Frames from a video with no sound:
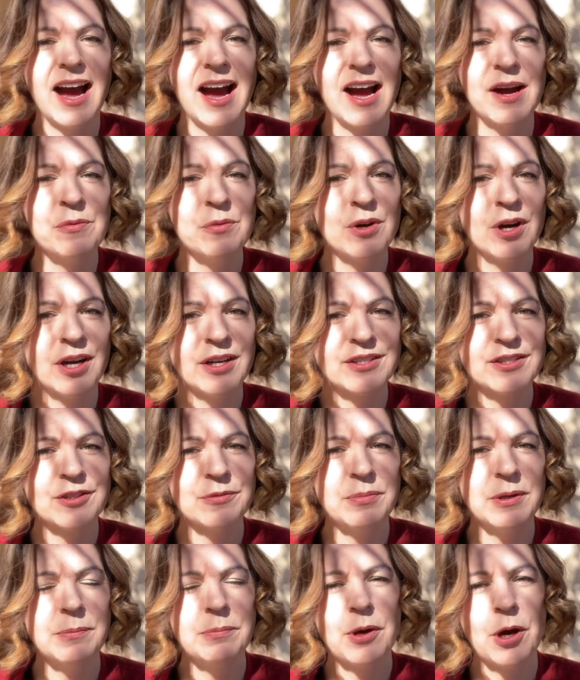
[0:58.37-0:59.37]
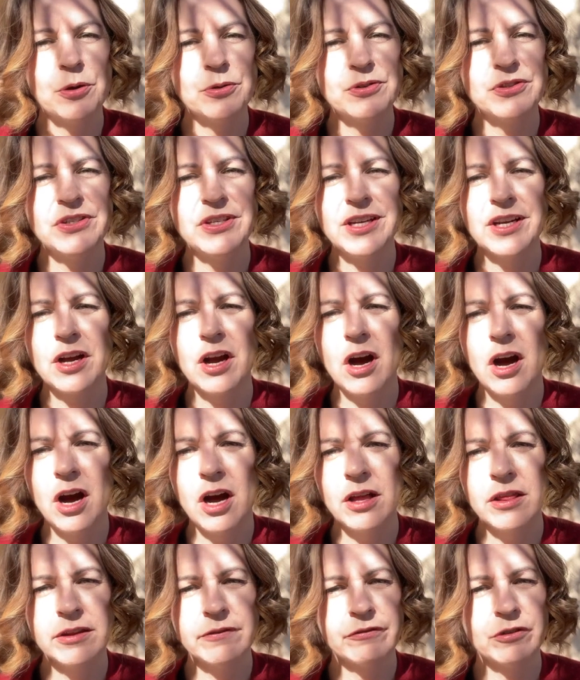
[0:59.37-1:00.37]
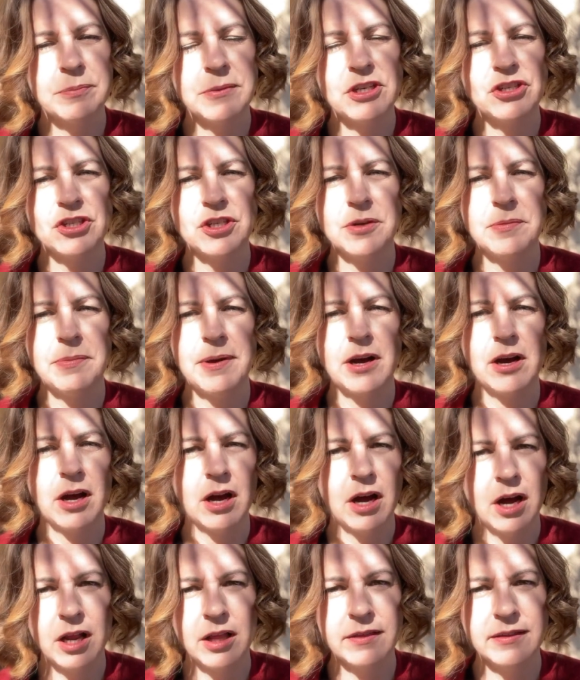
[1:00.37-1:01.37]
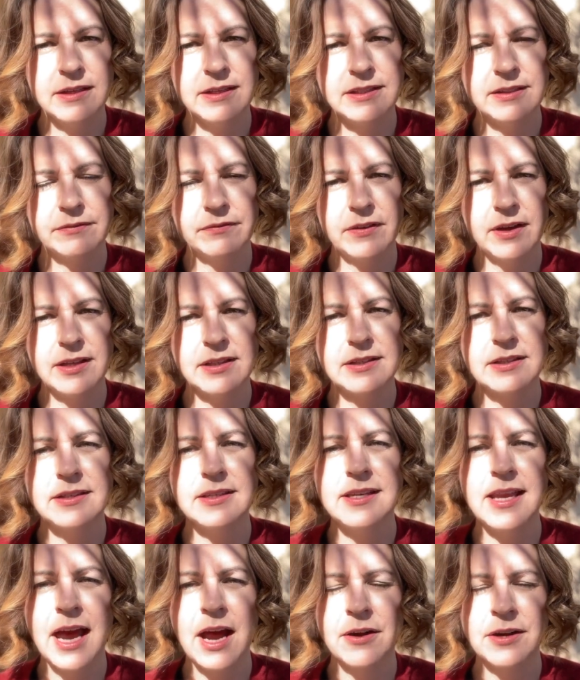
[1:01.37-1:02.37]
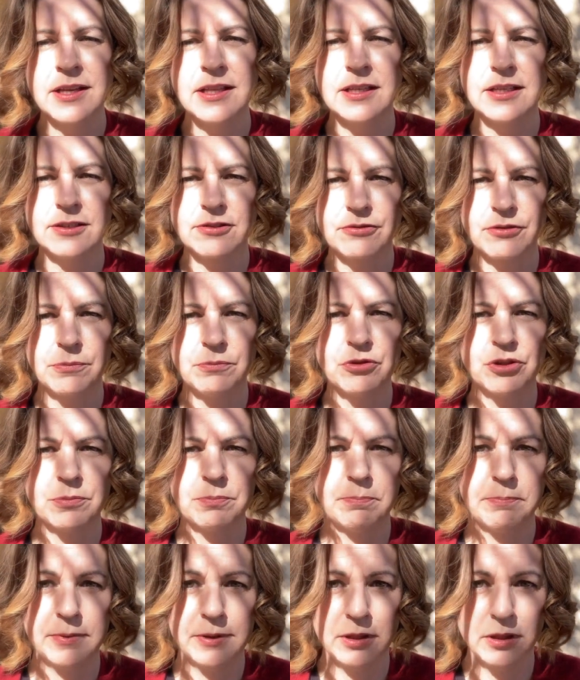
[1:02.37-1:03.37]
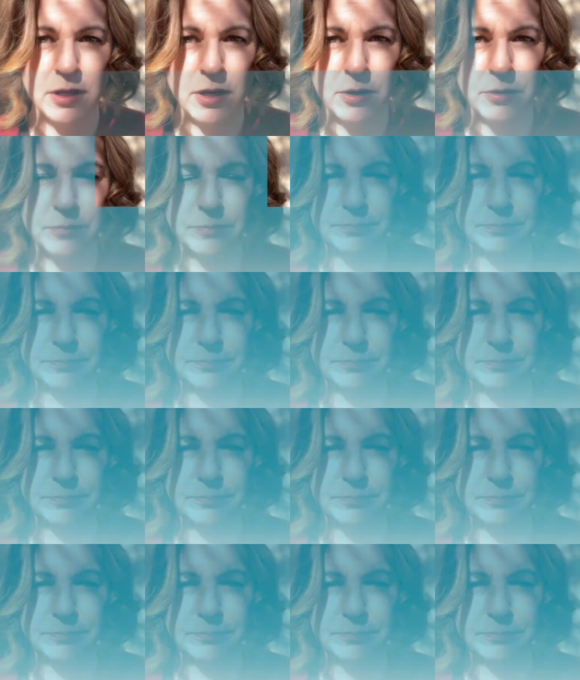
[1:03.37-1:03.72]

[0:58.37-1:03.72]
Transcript: I will also be posting all the information about all these events down in the description below.